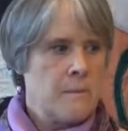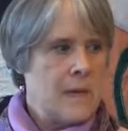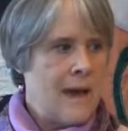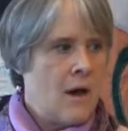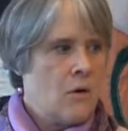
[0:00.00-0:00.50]

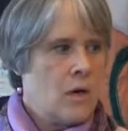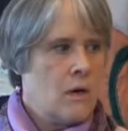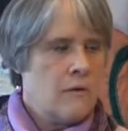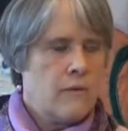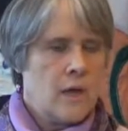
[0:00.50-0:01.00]
me out
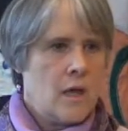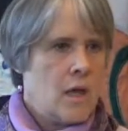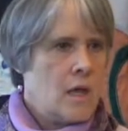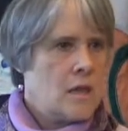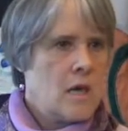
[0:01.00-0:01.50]
of
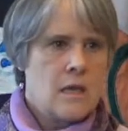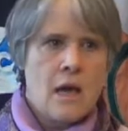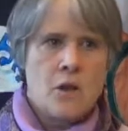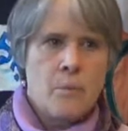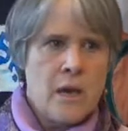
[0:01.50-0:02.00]
the
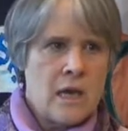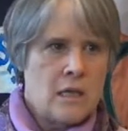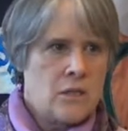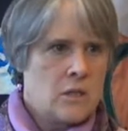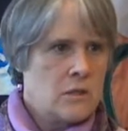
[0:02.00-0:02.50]
yellow
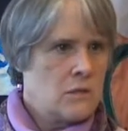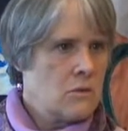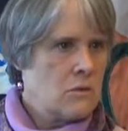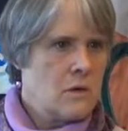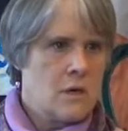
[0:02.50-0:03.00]
pages
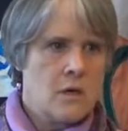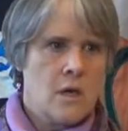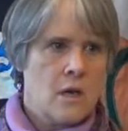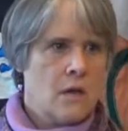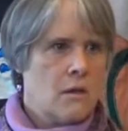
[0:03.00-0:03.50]
or
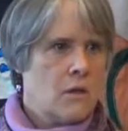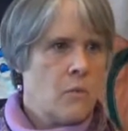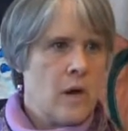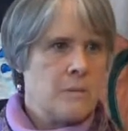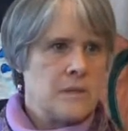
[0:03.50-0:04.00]
the
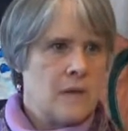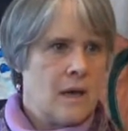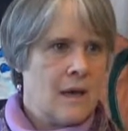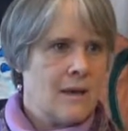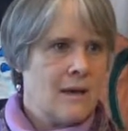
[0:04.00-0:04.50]

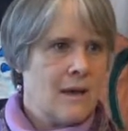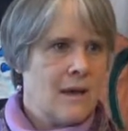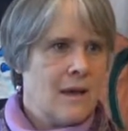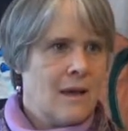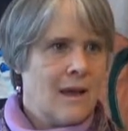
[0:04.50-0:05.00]
website.
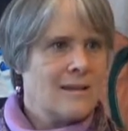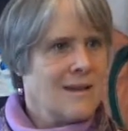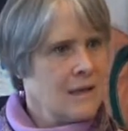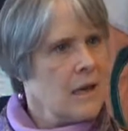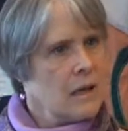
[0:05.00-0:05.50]

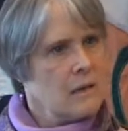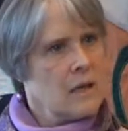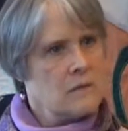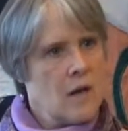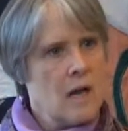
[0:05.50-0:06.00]

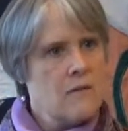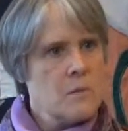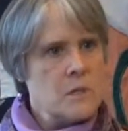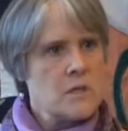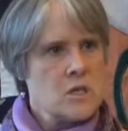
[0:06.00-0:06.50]
It's kind of
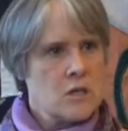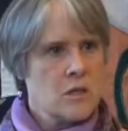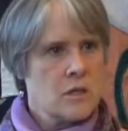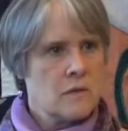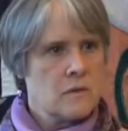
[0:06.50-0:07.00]
a
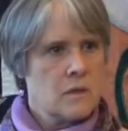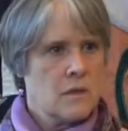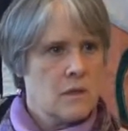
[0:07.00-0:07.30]
mysterious